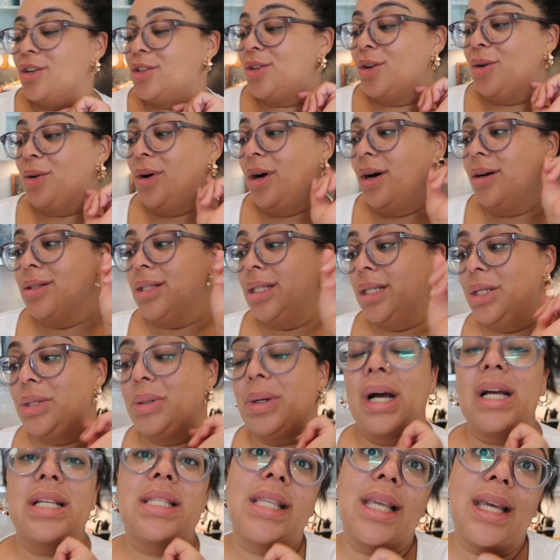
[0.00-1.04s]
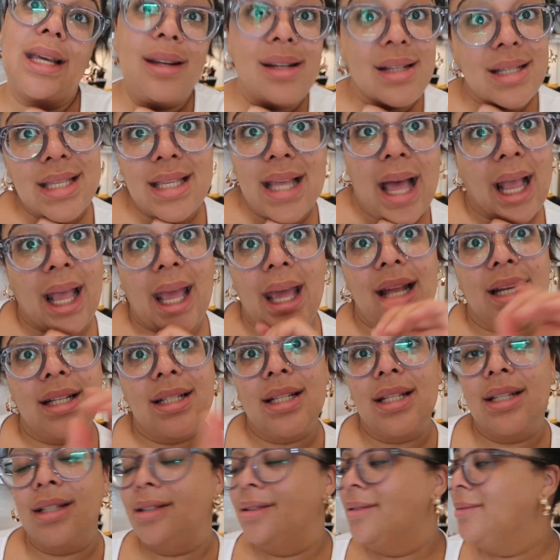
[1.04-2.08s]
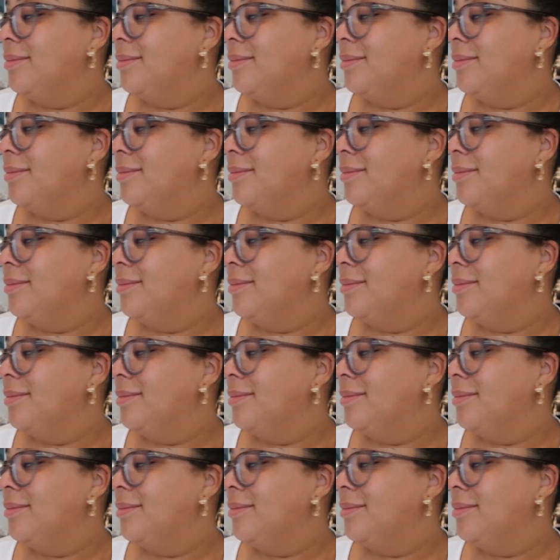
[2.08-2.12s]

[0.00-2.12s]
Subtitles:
So see you guys in a second.